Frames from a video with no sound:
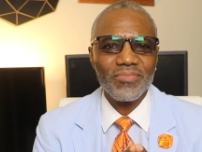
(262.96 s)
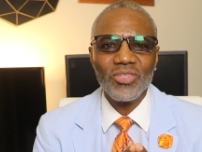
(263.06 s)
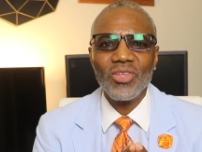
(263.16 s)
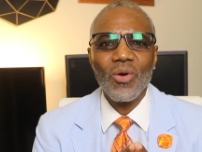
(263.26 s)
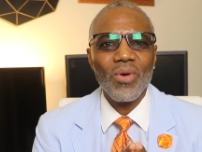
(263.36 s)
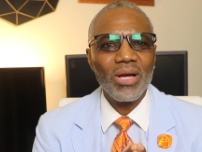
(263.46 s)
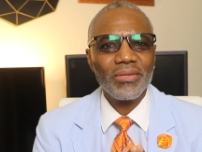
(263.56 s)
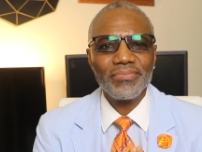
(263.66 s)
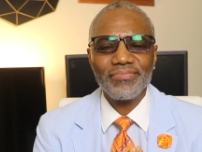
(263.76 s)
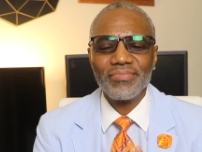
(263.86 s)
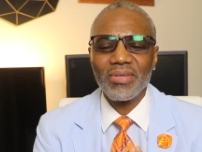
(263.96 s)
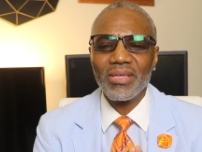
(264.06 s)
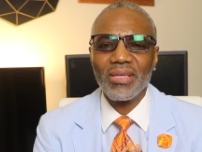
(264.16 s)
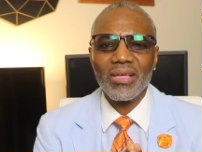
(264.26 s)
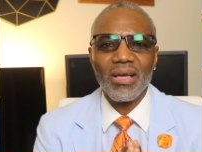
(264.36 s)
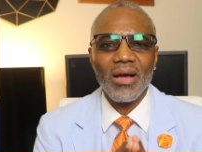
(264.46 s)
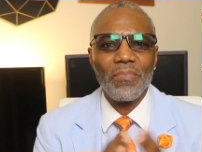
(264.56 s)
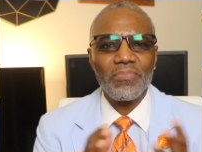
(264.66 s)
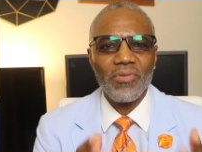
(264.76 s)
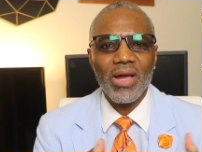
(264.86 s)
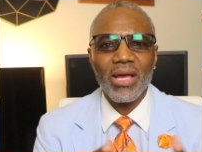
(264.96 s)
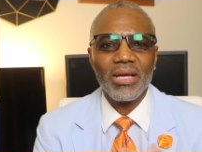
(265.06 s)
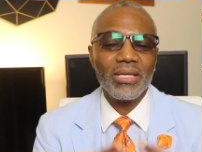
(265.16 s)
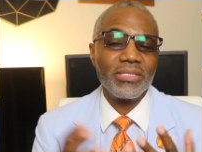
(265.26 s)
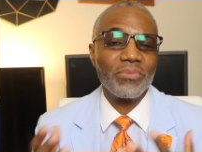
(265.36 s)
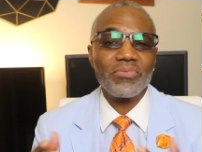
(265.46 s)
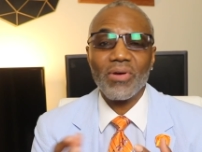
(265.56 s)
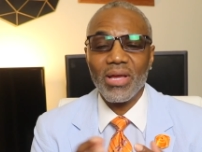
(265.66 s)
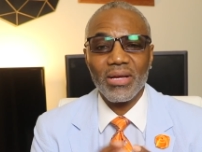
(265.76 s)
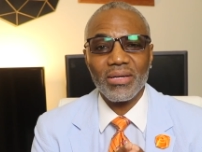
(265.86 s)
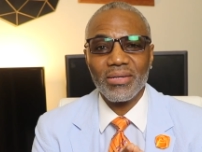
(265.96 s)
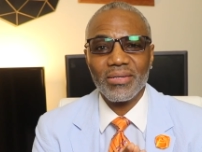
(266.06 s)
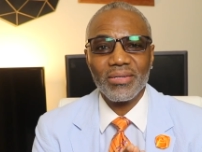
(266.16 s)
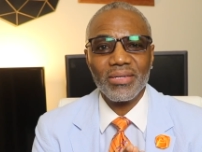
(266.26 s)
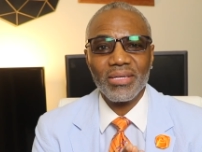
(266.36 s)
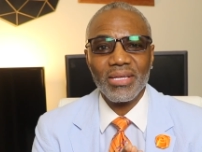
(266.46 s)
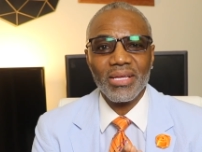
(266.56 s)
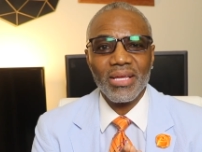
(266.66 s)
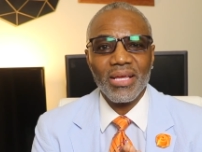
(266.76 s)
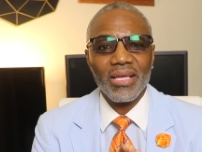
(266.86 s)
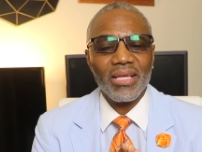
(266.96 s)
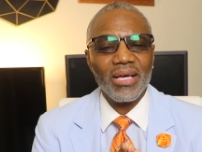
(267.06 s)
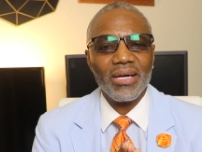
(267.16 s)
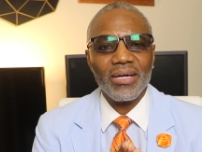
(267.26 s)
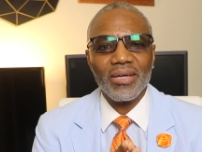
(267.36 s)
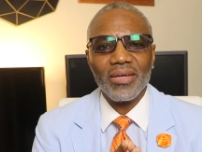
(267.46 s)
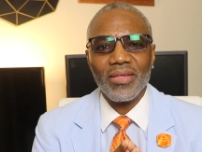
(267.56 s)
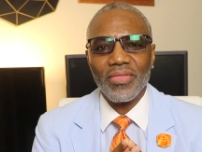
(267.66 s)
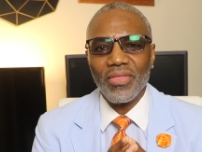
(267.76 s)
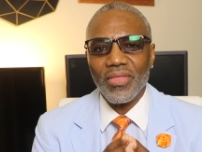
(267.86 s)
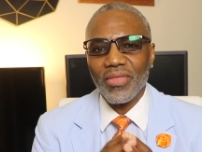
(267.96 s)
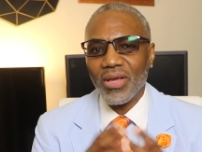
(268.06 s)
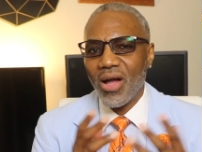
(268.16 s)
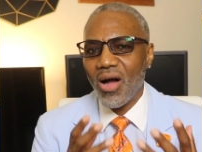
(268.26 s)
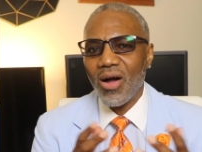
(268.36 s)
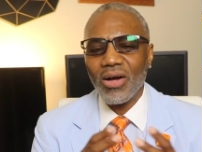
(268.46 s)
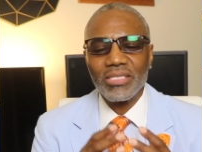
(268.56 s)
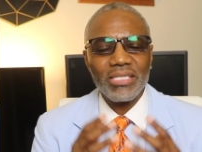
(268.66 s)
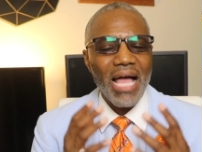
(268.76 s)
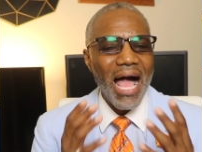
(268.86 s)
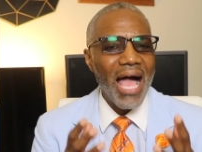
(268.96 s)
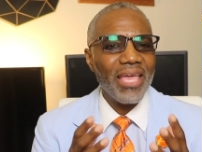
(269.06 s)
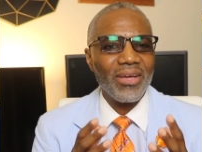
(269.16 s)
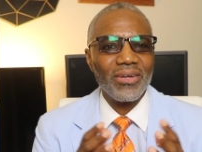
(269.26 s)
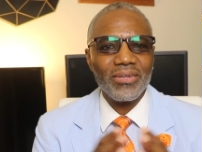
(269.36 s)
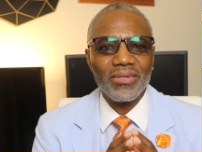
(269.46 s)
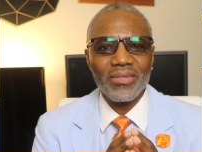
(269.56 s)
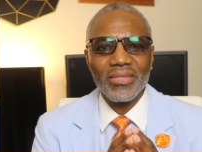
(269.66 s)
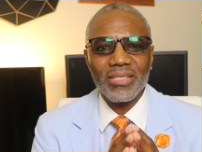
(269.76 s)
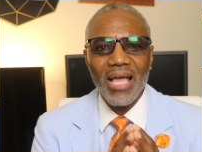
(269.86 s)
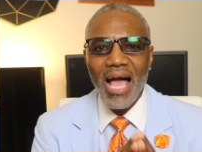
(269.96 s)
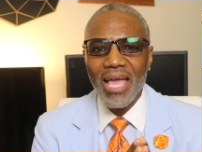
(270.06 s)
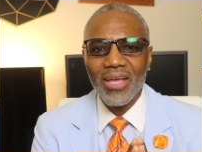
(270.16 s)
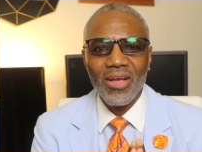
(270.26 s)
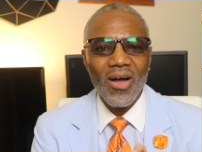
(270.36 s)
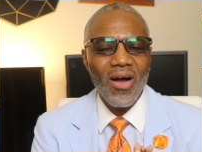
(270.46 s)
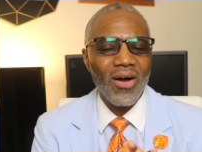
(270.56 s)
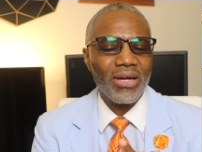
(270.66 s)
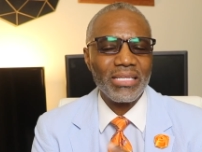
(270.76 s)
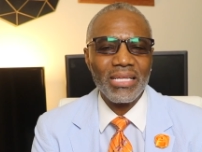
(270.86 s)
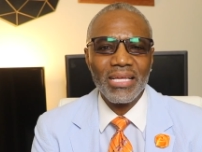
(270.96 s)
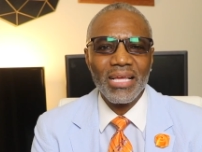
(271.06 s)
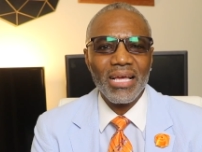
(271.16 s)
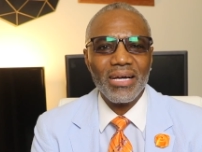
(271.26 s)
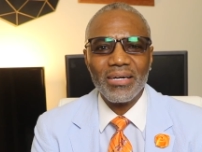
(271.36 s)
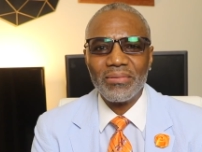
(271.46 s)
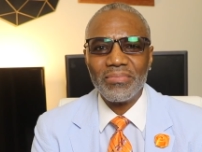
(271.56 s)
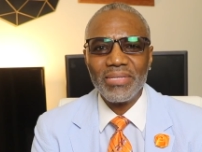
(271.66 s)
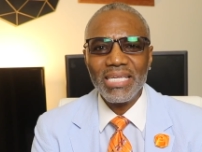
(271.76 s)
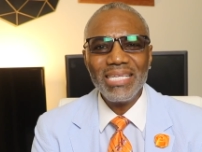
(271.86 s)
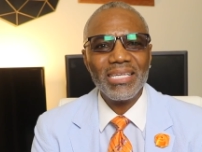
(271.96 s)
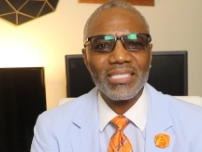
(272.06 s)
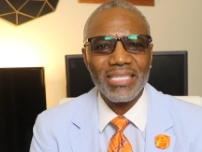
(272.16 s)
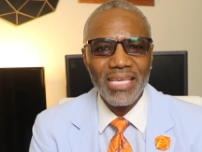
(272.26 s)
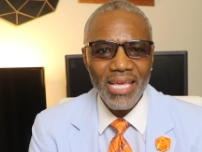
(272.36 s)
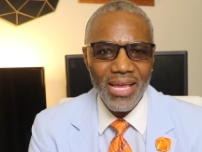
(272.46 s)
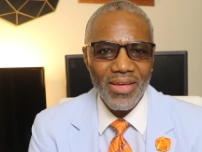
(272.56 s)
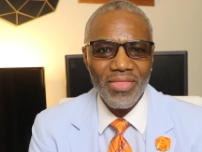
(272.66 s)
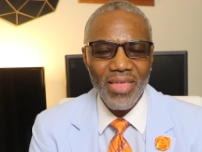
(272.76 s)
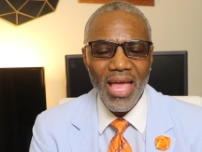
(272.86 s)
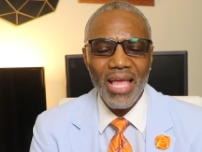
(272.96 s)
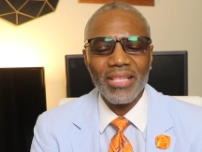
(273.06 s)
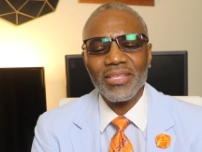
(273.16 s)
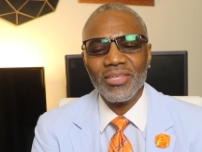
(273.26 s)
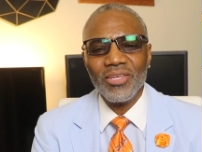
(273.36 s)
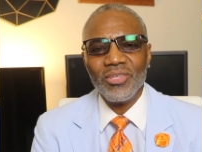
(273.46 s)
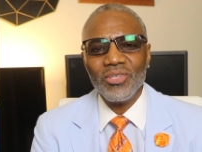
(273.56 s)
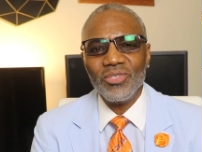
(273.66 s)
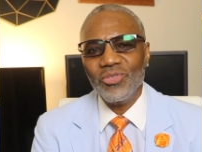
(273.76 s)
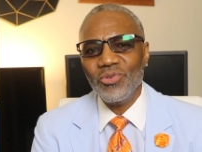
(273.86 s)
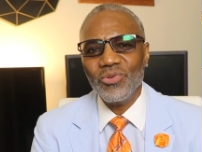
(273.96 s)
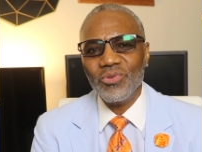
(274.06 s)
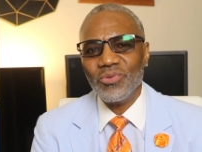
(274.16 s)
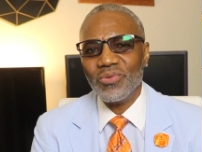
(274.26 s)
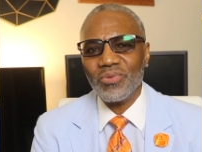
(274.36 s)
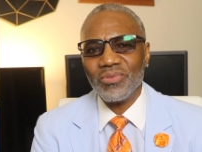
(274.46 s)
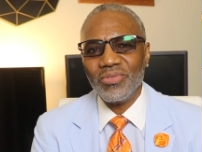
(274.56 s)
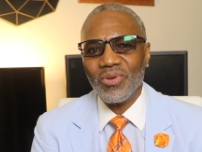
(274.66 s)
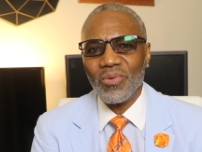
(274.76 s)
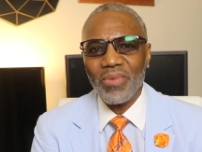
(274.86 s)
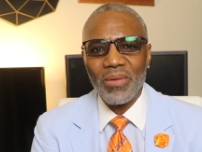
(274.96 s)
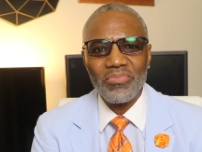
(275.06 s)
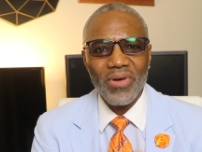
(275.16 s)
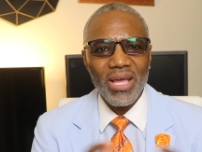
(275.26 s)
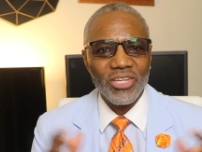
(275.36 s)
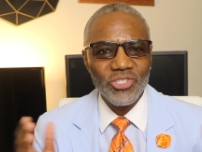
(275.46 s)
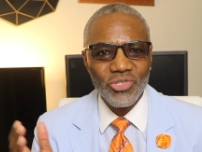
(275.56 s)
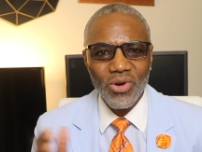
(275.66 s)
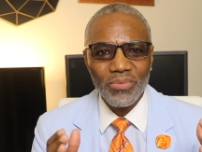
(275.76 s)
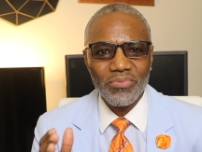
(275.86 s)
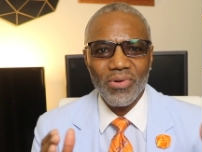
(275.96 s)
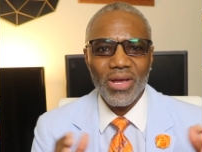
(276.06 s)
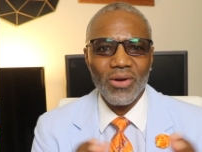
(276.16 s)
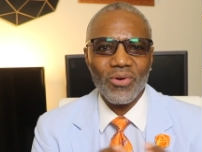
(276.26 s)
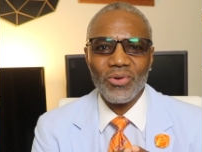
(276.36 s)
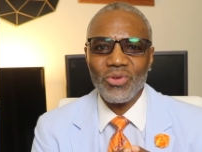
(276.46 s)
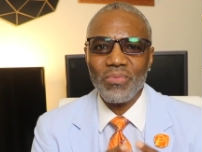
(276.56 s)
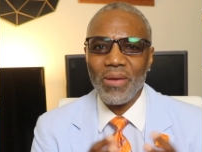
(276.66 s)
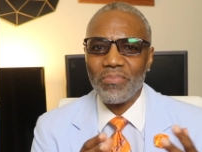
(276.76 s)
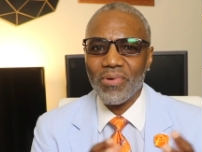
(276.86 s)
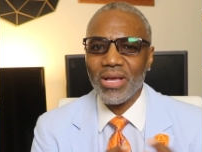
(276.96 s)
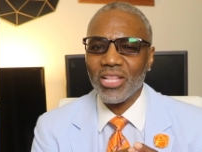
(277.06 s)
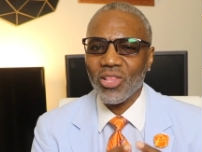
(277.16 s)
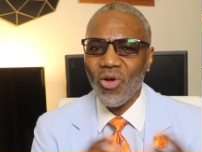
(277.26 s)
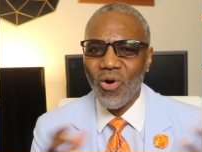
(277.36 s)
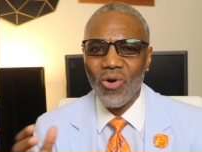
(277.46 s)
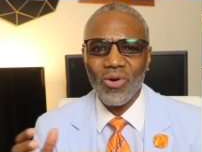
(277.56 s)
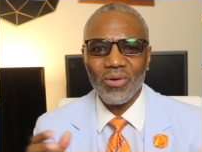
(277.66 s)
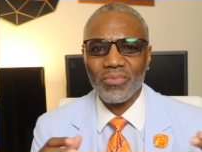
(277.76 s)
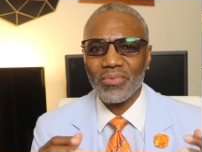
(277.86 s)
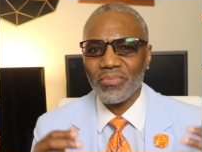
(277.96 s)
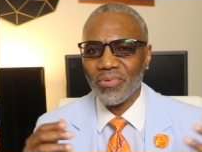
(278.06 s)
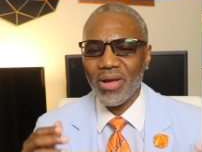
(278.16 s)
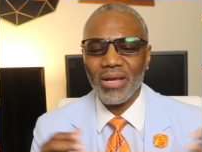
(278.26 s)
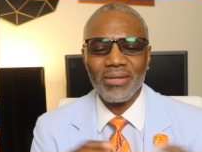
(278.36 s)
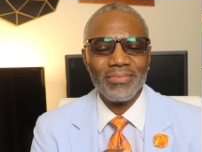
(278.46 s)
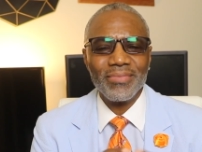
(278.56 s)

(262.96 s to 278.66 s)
You know what? A prayer is a prayer. Uh, the gods, the higher, the higher God, um, He doesn't care that you, you know, may pray a short prayer or you may pray a long prayer.